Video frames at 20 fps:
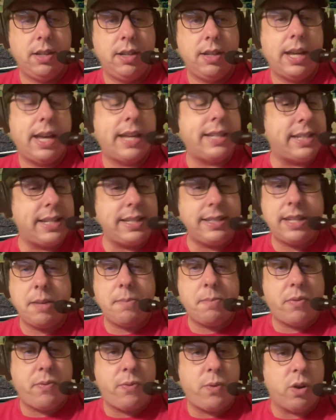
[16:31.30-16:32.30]
As I said
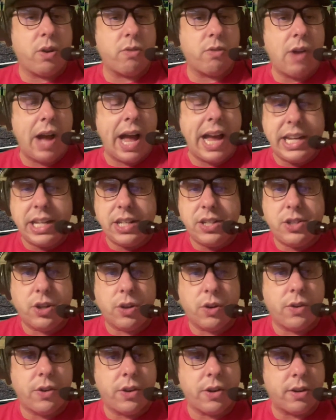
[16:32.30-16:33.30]
before, Ryan
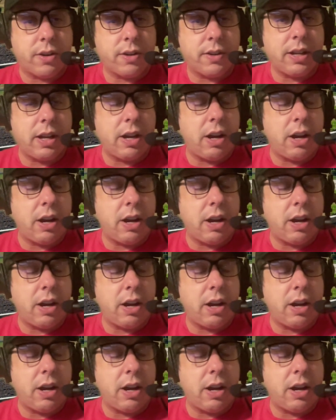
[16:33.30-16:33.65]
Turner